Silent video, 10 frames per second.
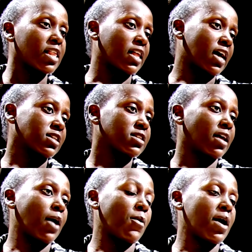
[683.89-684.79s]
that
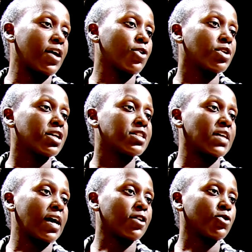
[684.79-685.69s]
our units
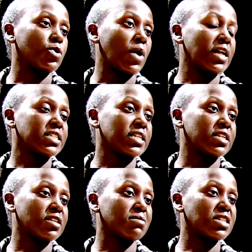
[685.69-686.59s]
are 1
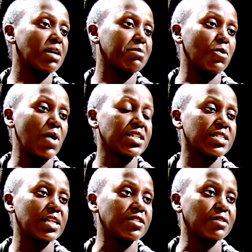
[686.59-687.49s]
centimeter by 1
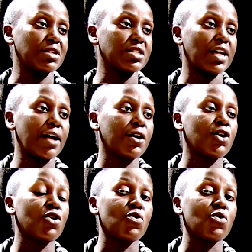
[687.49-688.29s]
centimeter,